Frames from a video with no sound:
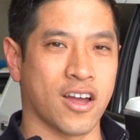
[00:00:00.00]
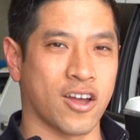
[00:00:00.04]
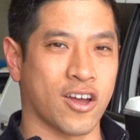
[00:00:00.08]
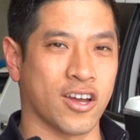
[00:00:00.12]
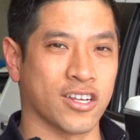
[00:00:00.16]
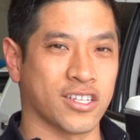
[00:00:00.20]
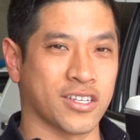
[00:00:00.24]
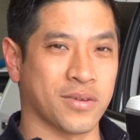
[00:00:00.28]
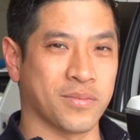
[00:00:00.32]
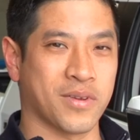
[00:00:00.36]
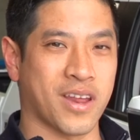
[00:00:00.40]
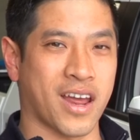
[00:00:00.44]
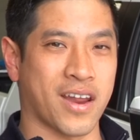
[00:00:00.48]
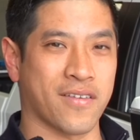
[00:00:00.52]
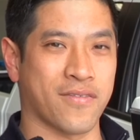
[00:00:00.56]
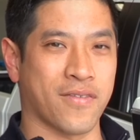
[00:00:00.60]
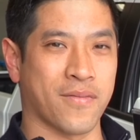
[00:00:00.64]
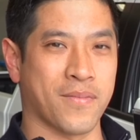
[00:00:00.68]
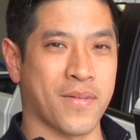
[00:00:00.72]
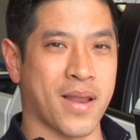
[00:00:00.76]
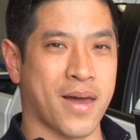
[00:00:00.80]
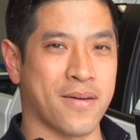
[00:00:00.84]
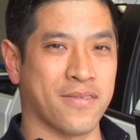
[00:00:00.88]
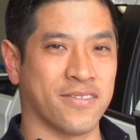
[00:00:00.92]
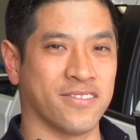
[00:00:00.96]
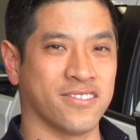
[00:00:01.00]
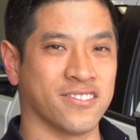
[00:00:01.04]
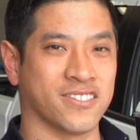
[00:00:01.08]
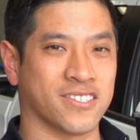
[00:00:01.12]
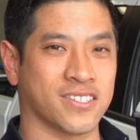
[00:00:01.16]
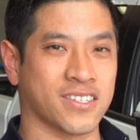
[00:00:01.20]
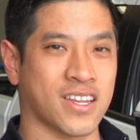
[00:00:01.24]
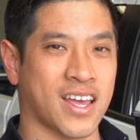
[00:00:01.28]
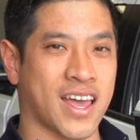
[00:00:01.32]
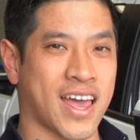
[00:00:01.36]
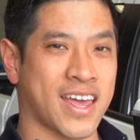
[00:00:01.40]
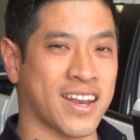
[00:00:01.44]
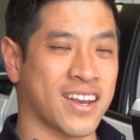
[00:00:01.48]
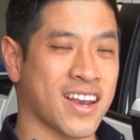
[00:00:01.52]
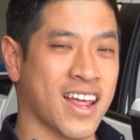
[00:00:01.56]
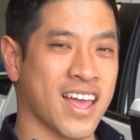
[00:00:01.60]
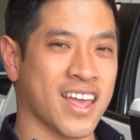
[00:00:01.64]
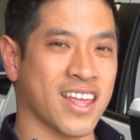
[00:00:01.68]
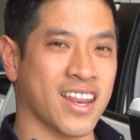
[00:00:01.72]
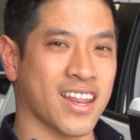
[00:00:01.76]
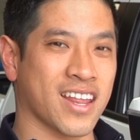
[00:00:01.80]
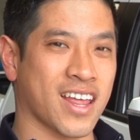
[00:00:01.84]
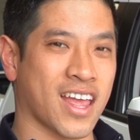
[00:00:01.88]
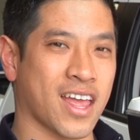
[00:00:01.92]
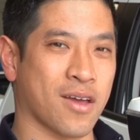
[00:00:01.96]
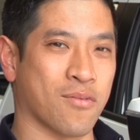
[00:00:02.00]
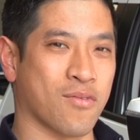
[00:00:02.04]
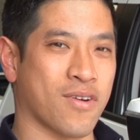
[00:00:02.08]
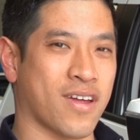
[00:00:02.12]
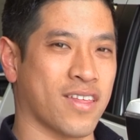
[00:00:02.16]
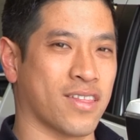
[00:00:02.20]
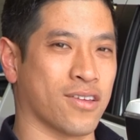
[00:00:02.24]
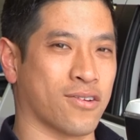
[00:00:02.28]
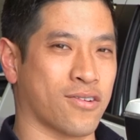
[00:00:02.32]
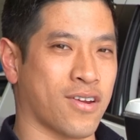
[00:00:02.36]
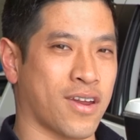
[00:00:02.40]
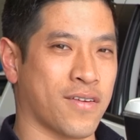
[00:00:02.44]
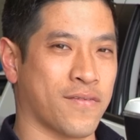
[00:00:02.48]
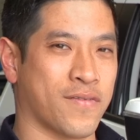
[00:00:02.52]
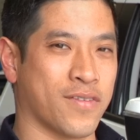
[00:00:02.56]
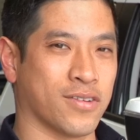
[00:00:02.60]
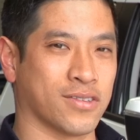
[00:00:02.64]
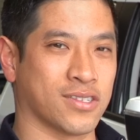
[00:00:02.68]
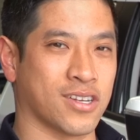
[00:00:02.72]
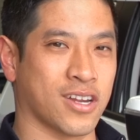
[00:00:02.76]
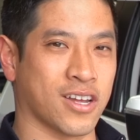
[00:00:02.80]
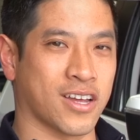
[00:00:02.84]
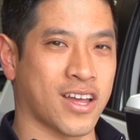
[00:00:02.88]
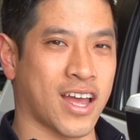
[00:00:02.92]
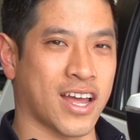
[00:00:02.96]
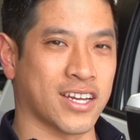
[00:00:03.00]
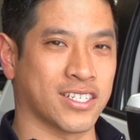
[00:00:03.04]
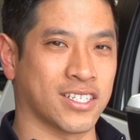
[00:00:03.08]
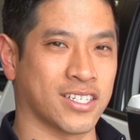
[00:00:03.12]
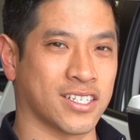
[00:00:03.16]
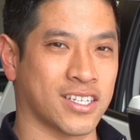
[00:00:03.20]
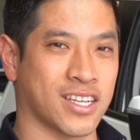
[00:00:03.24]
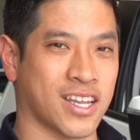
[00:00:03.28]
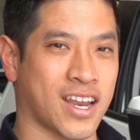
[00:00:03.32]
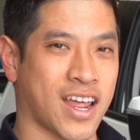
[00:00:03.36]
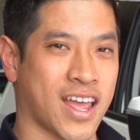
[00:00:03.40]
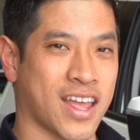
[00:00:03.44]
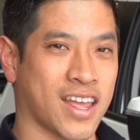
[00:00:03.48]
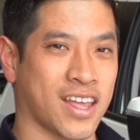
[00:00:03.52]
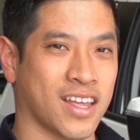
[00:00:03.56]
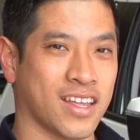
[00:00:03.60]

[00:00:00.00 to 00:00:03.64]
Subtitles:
guys, I'm Jan from Lovells Adelaide and we're at the Greenfields location today,